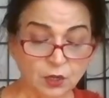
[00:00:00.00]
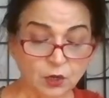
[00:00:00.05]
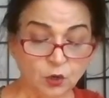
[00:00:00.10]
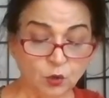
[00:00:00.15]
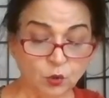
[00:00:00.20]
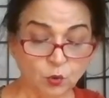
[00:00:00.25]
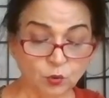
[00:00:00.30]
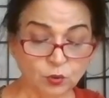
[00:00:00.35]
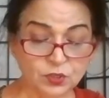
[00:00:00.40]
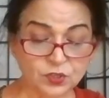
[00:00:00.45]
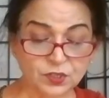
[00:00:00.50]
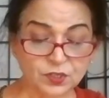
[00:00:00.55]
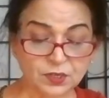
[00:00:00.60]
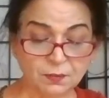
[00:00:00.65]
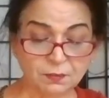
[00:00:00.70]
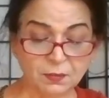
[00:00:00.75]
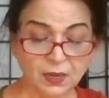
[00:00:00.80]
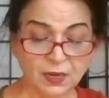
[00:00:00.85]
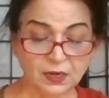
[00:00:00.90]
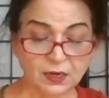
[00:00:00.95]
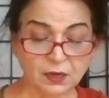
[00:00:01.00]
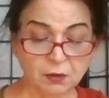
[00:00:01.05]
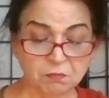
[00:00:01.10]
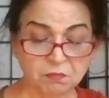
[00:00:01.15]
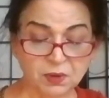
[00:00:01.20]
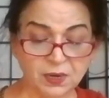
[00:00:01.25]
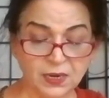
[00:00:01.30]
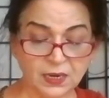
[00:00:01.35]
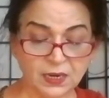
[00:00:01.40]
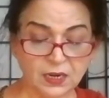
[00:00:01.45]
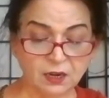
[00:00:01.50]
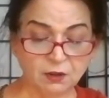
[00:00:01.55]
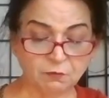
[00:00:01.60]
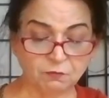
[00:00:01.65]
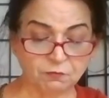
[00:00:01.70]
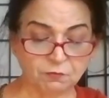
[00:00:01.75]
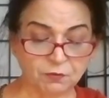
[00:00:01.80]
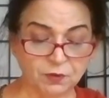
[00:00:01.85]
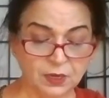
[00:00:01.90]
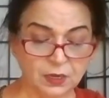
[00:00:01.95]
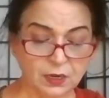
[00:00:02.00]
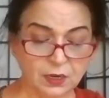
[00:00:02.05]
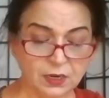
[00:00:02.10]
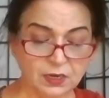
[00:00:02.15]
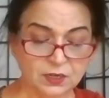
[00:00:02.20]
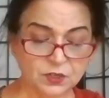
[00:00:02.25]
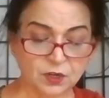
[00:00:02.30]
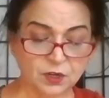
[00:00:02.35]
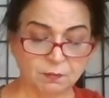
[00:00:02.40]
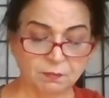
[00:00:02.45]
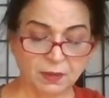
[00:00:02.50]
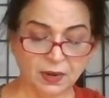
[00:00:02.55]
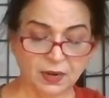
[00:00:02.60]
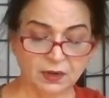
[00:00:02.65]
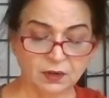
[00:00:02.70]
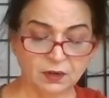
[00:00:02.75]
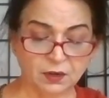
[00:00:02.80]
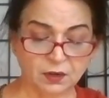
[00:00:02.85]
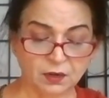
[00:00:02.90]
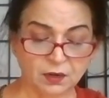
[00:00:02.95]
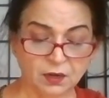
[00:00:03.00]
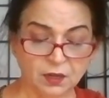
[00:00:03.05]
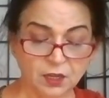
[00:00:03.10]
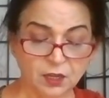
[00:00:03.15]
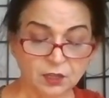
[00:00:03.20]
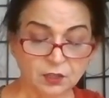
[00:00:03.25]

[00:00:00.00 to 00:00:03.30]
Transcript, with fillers: loathsome and completely fearless commander,